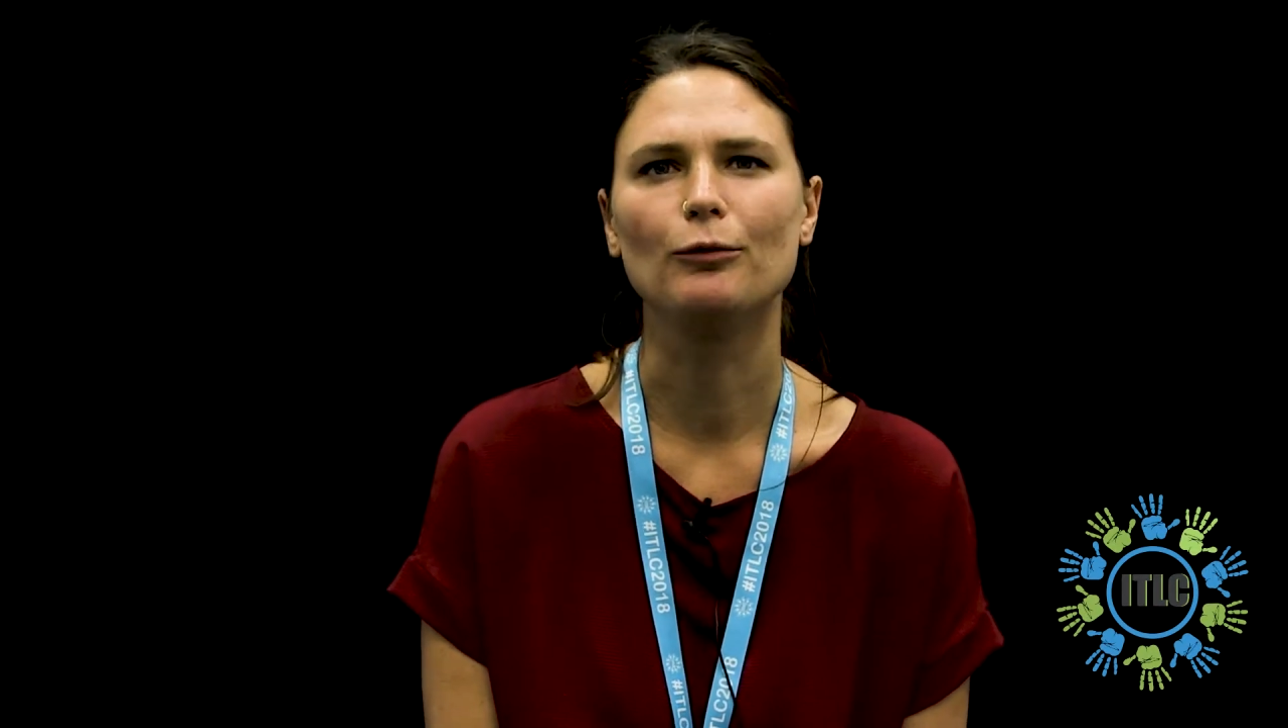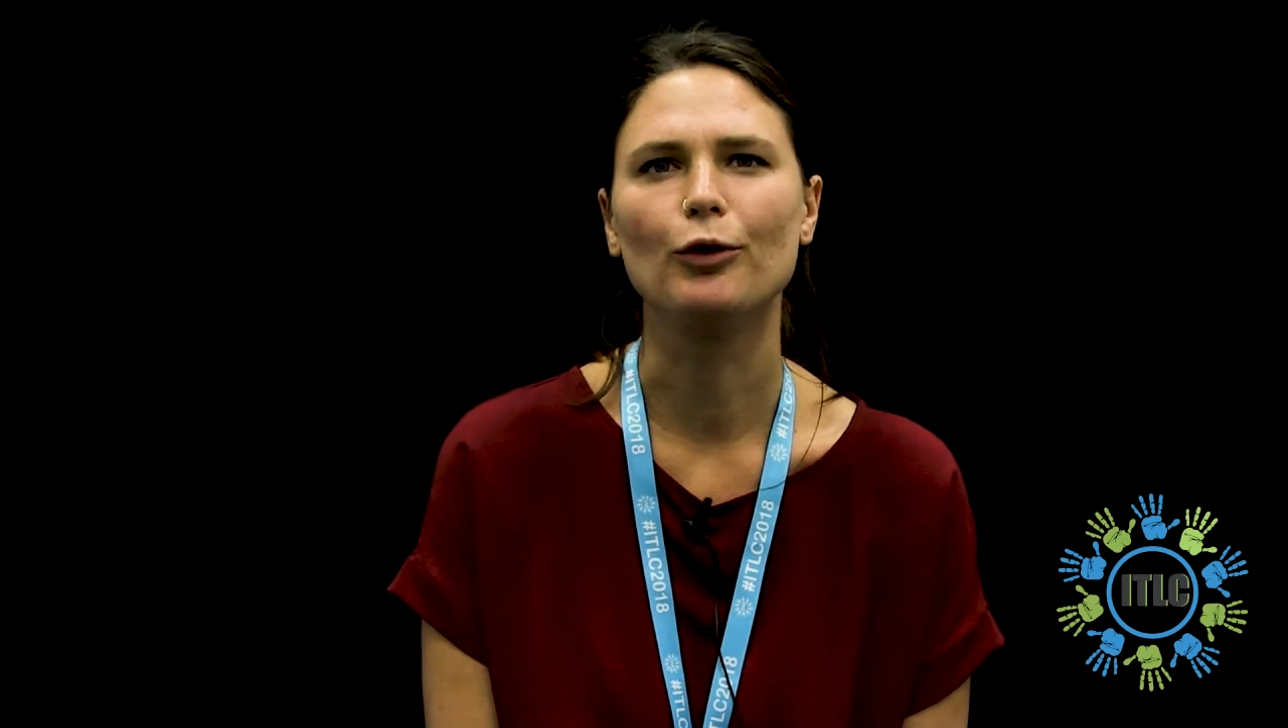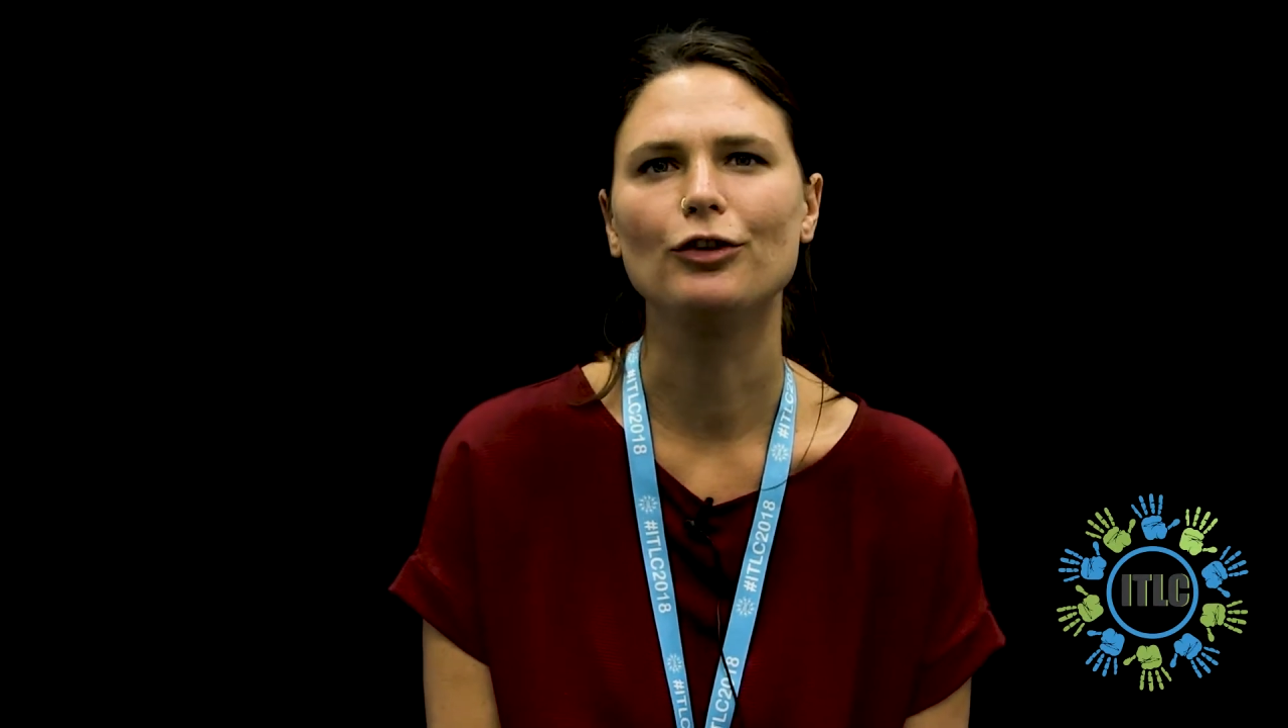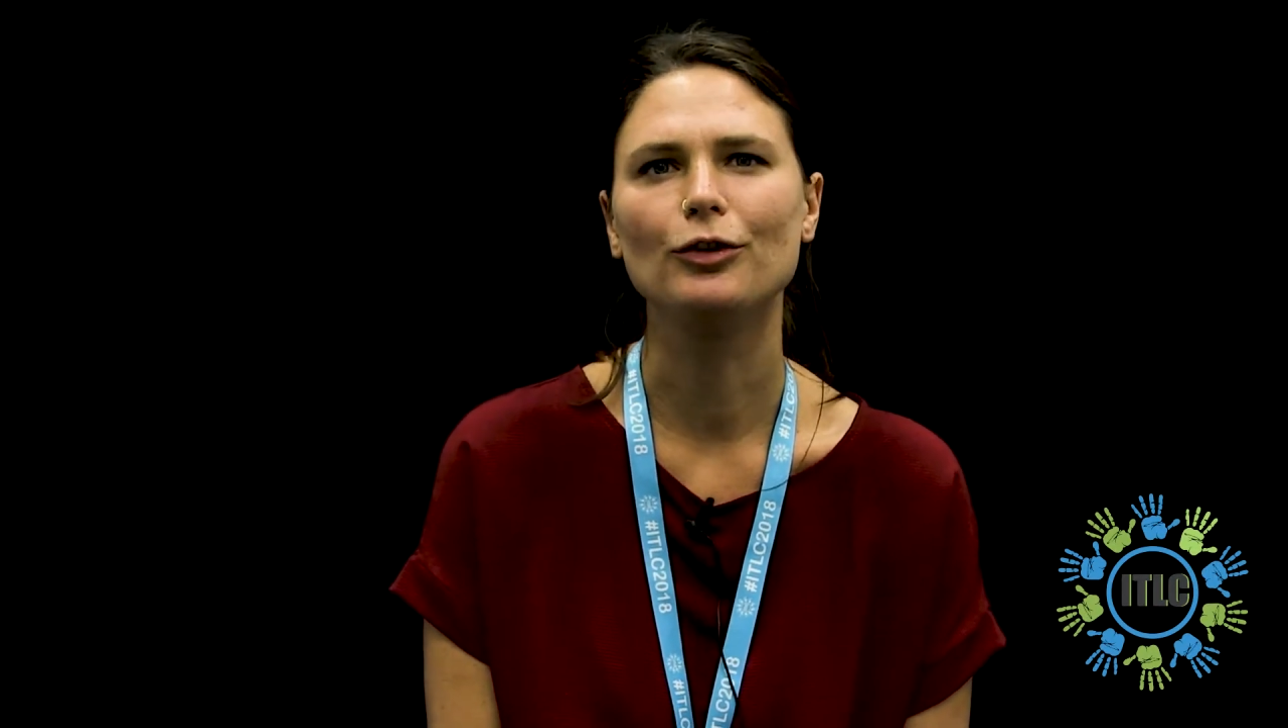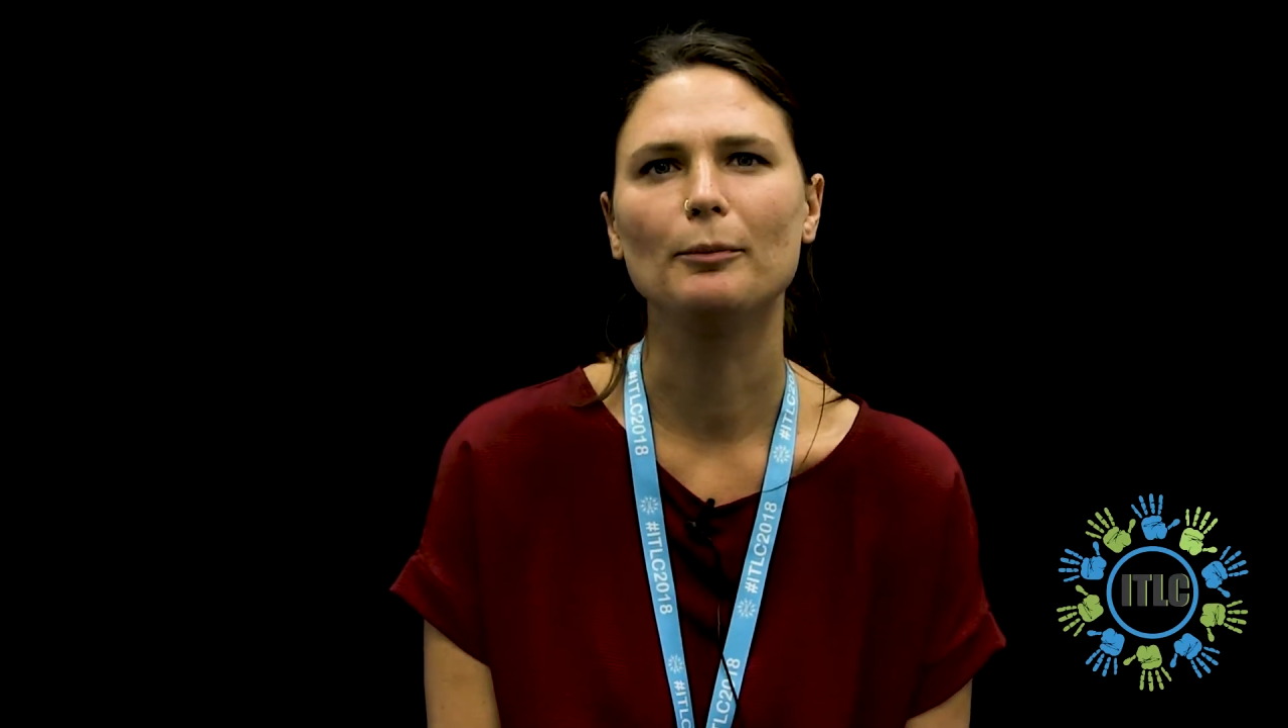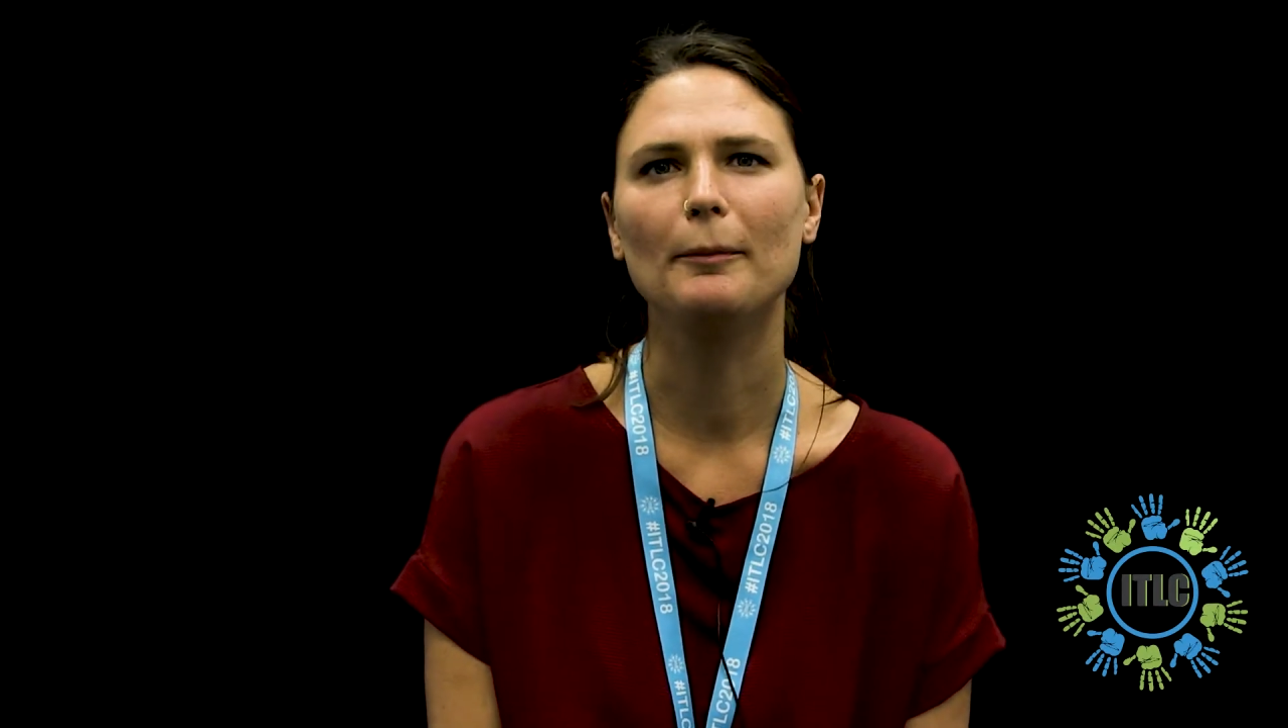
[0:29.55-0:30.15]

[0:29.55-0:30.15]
workshop